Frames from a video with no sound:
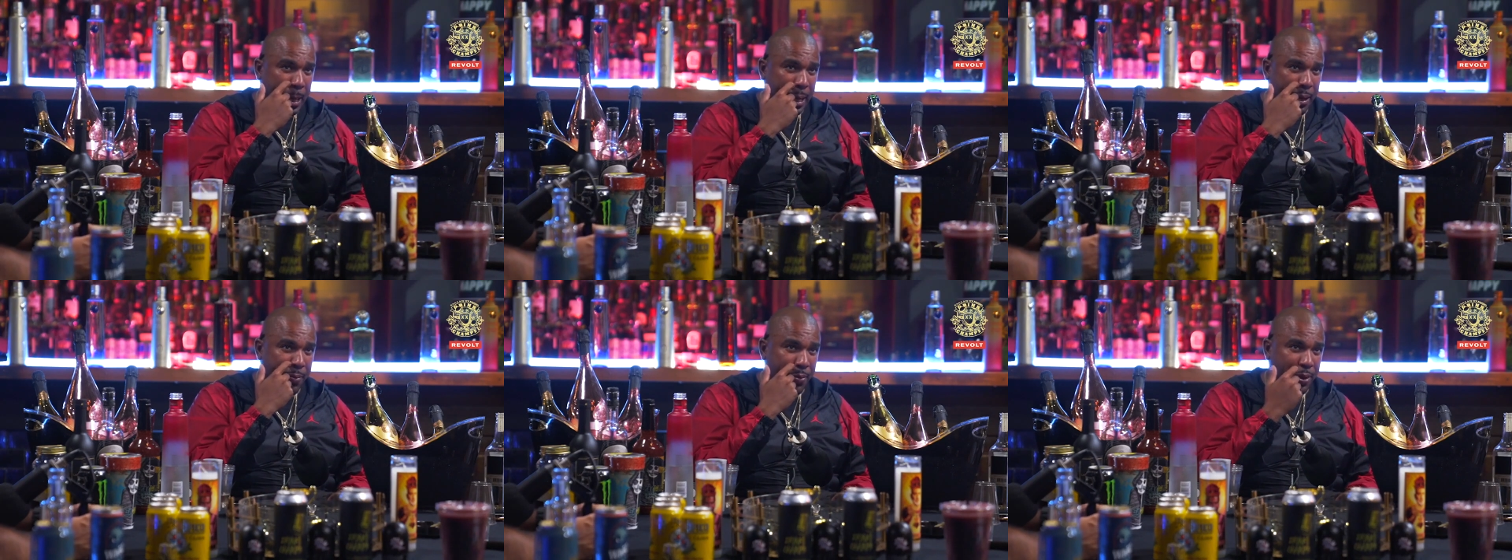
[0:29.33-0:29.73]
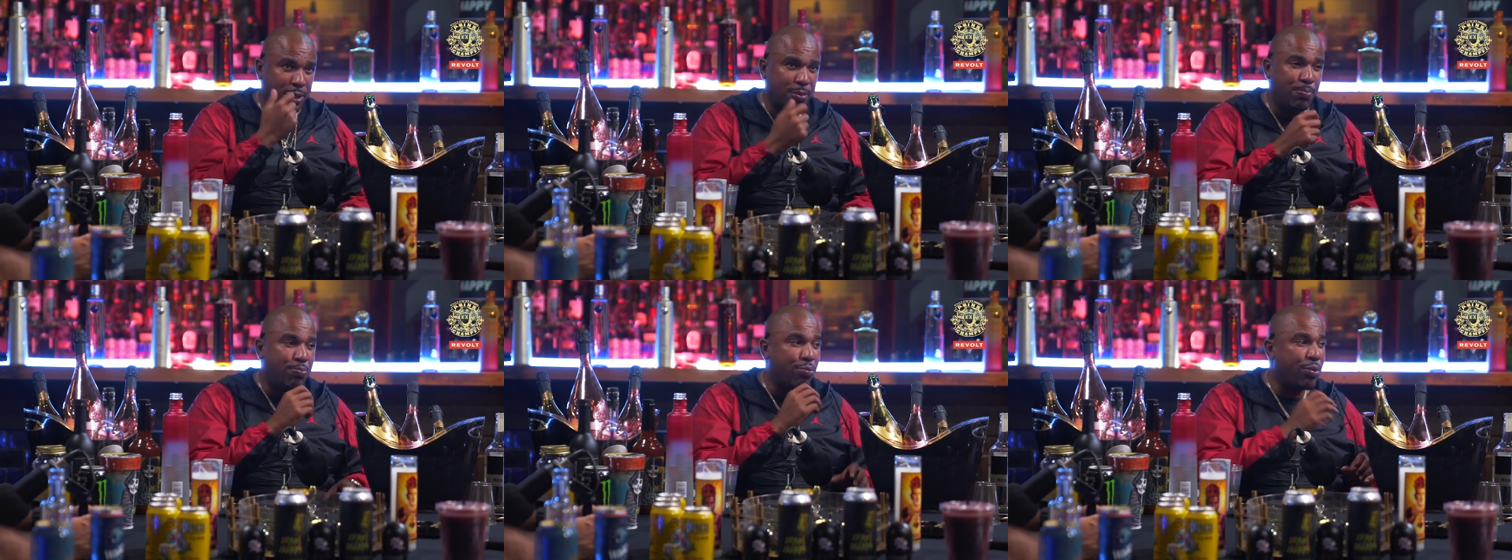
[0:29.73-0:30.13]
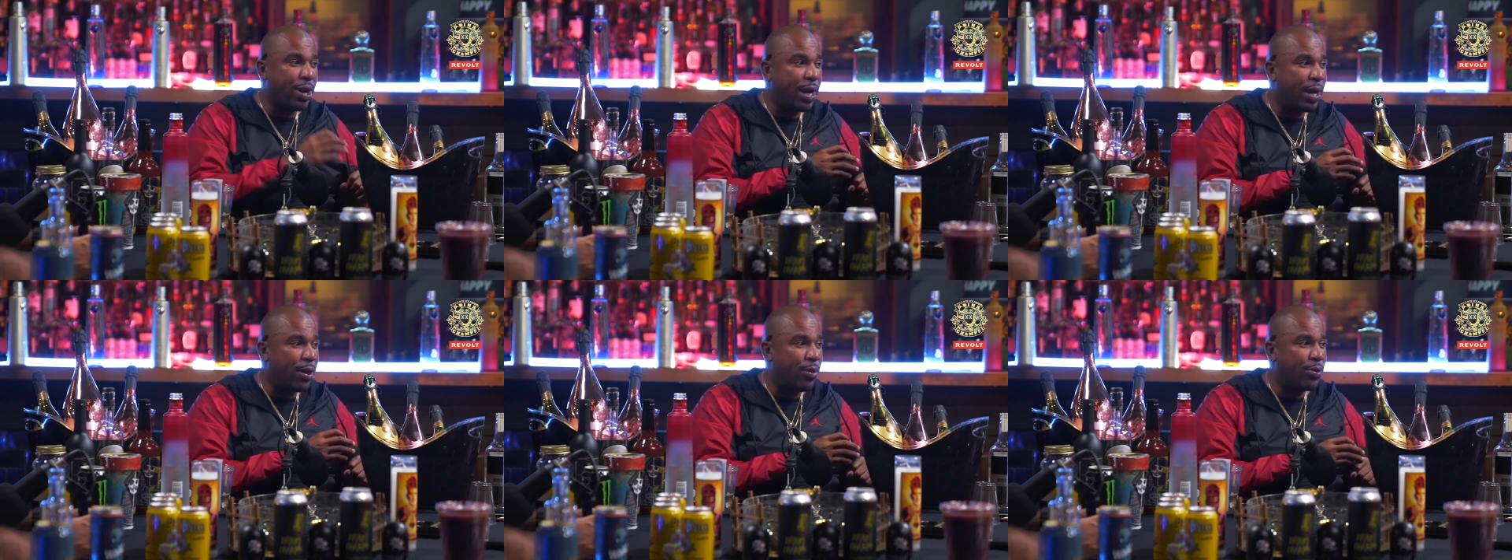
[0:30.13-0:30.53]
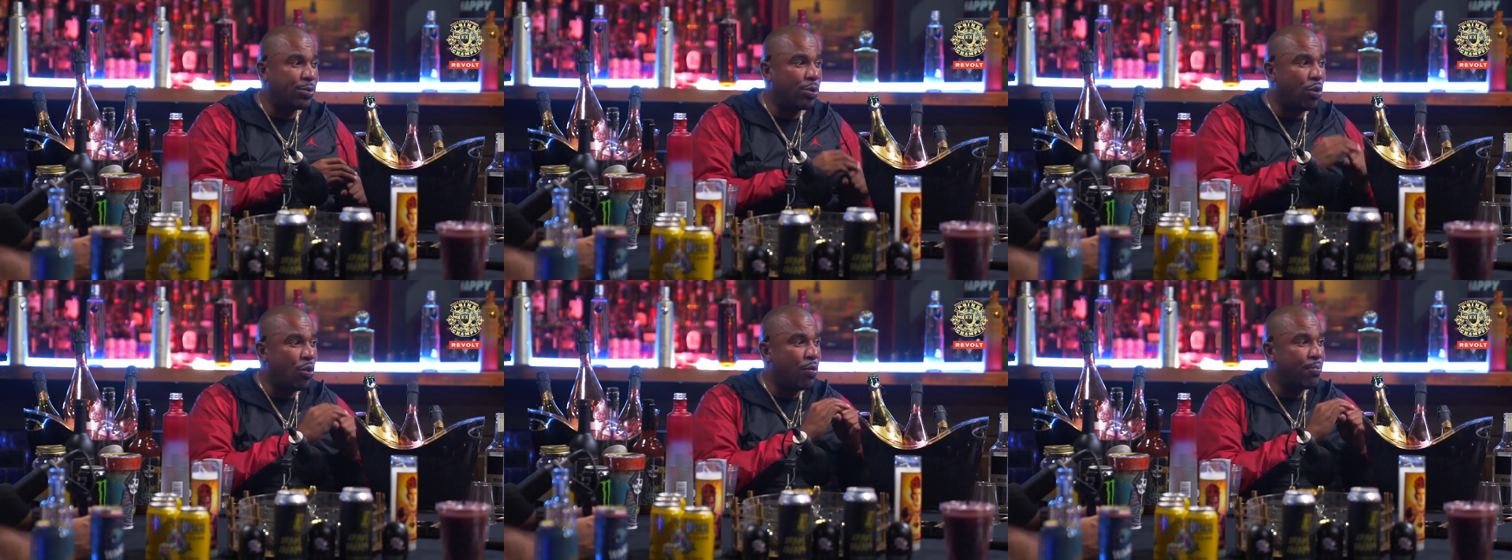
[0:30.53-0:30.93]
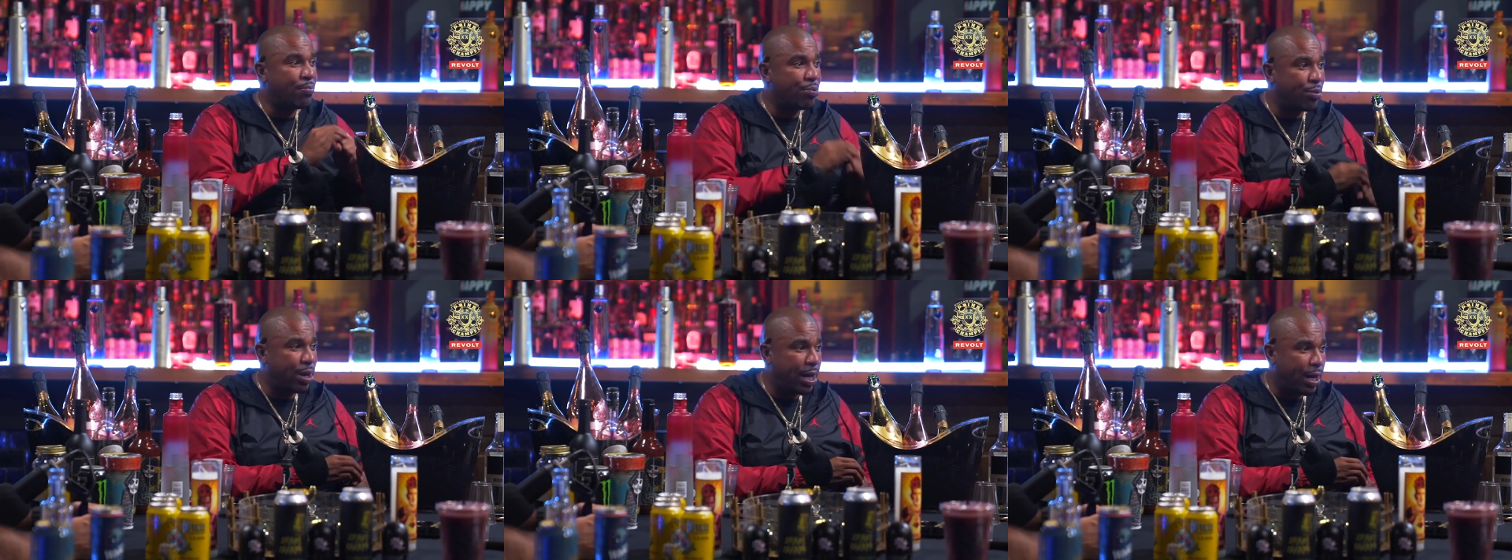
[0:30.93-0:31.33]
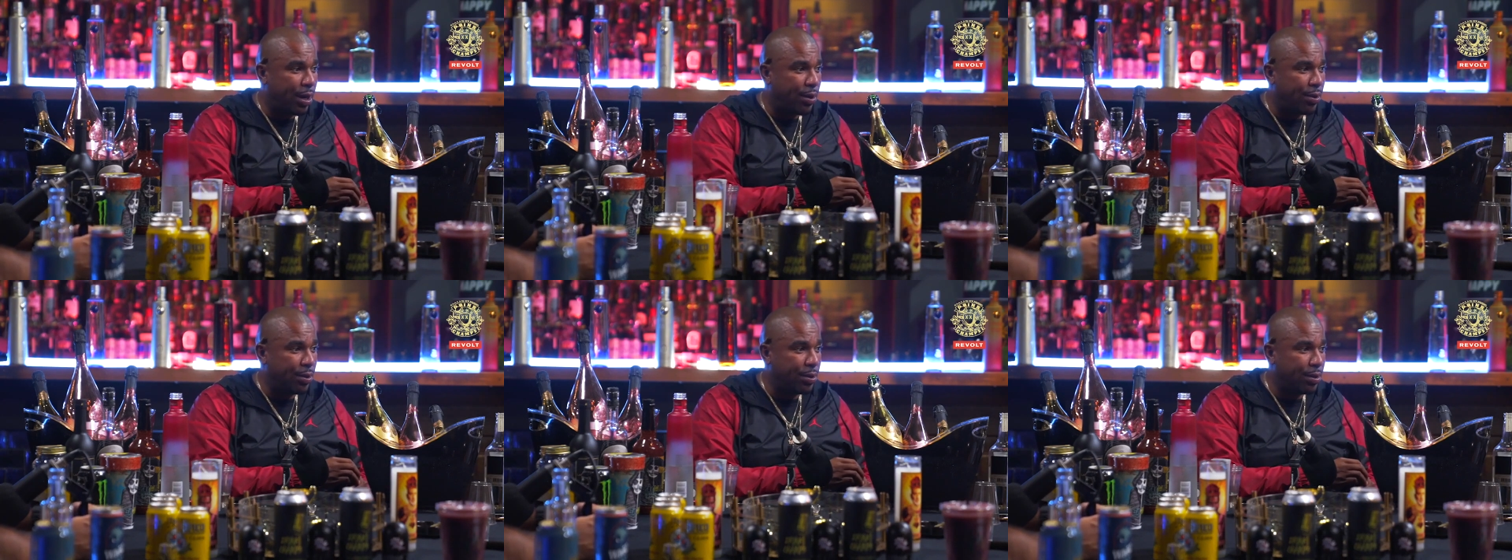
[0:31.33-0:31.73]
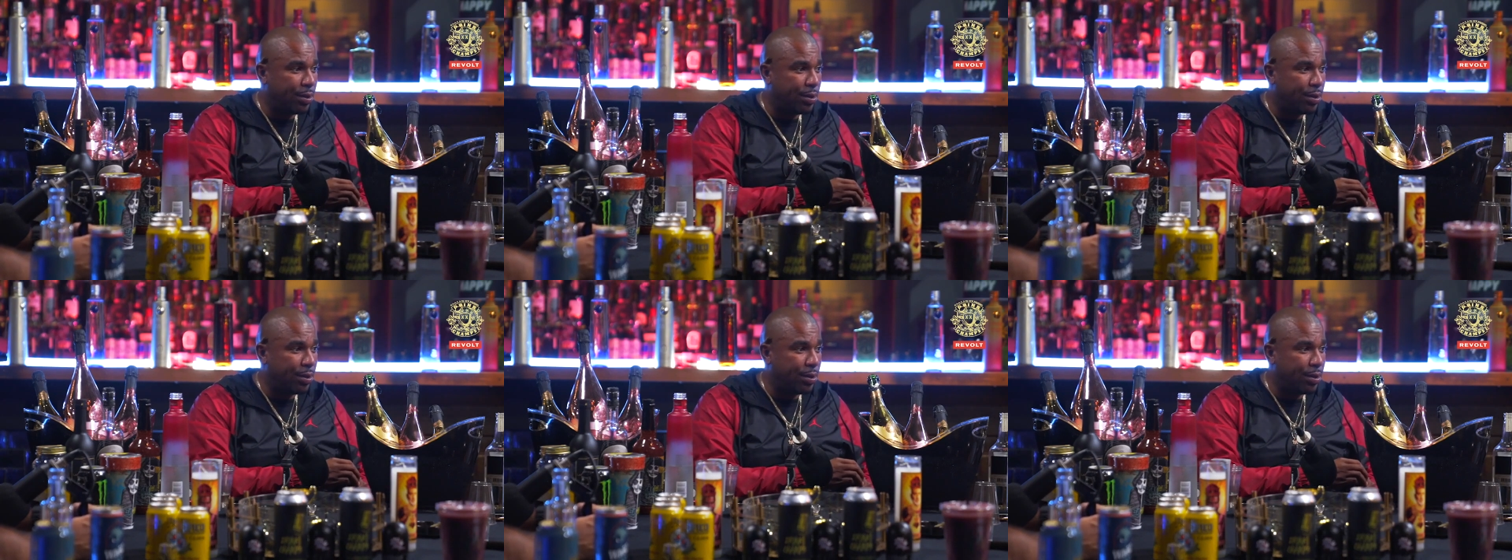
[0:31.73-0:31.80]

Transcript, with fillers: It was brown on brown.